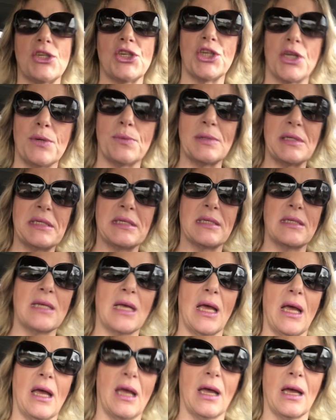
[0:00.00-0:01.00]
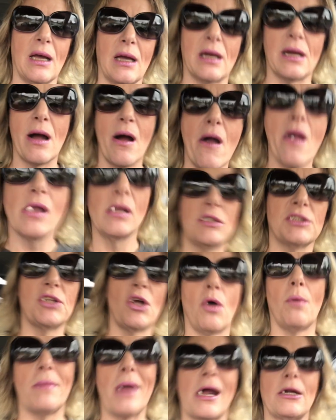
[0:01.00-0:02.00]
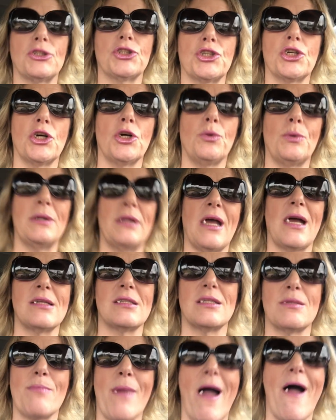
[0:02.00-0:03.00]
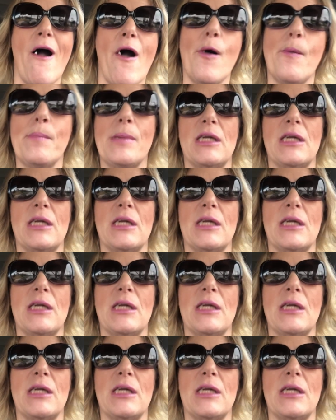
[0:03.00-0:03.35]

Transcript: She was sick, so I'm not sure what that's about,